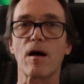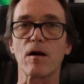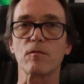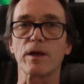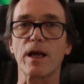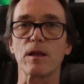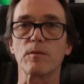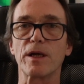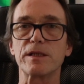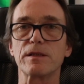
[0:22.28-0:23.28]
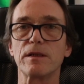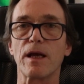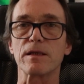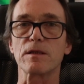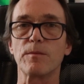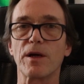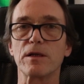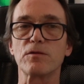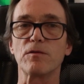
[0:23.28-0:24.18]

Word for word: hardware calibration as compared